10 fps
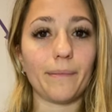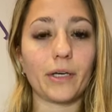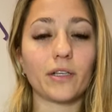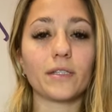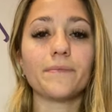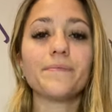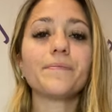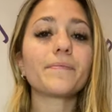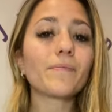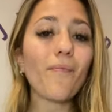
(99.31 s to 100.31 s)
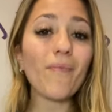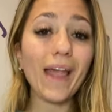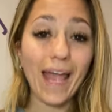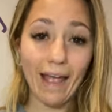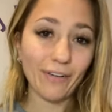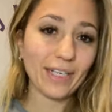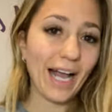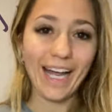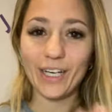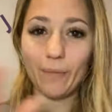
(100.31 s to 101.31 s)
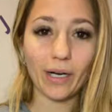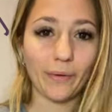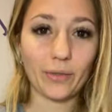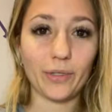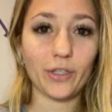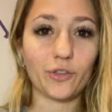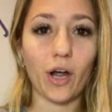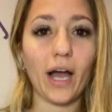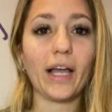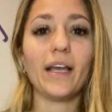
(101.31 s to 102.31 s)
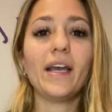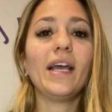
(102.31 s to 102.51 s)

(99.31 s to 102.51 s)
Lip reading: Because every diet, no matter which one you try,